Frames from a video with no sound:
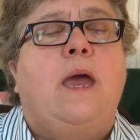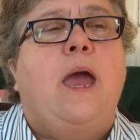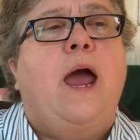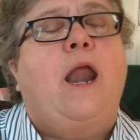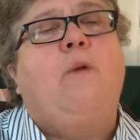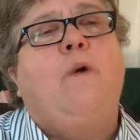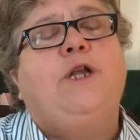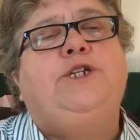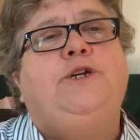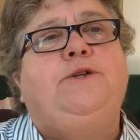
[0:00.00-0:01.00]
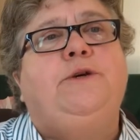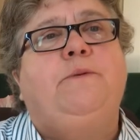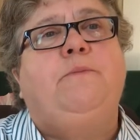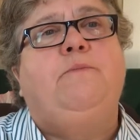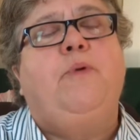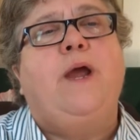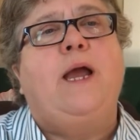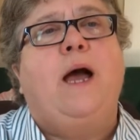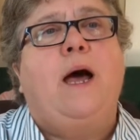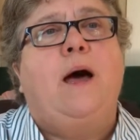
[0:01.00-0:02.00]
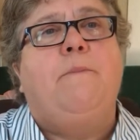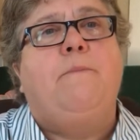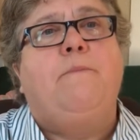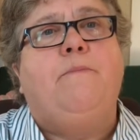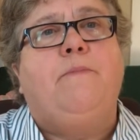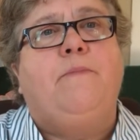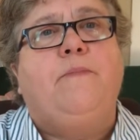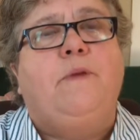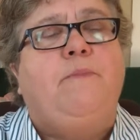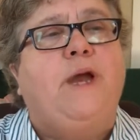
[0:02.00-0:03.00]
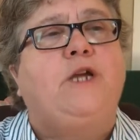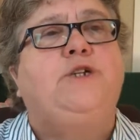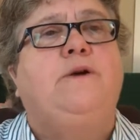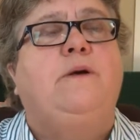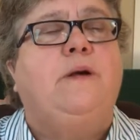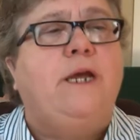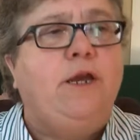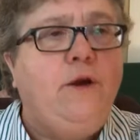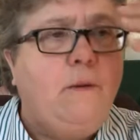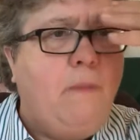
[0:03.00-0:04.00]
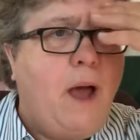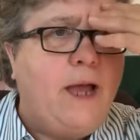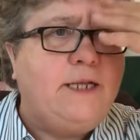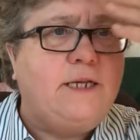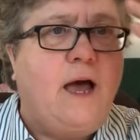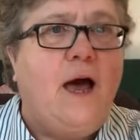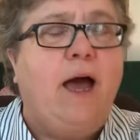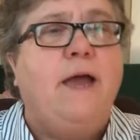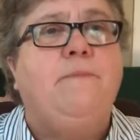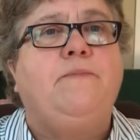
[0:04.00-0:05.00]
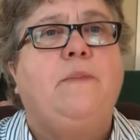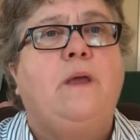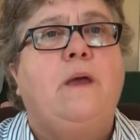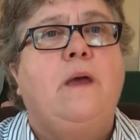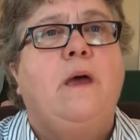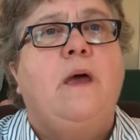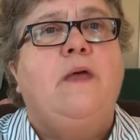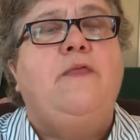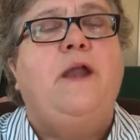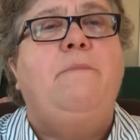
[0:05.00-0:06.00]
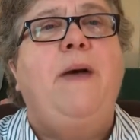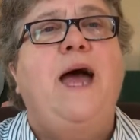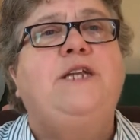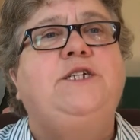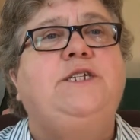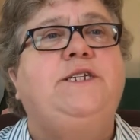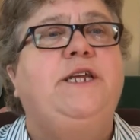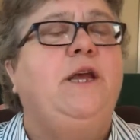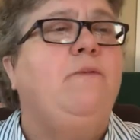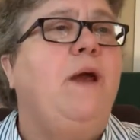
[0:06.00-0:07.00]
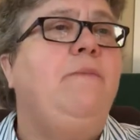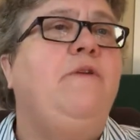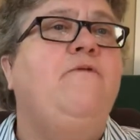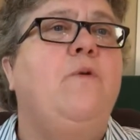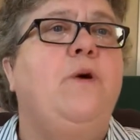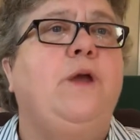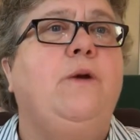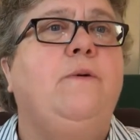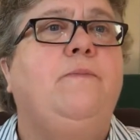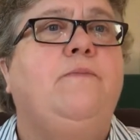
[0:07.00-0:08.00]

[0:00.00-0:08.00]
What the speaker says: And I want you to bring up the picture in your mind's eye that imagine sitting right before you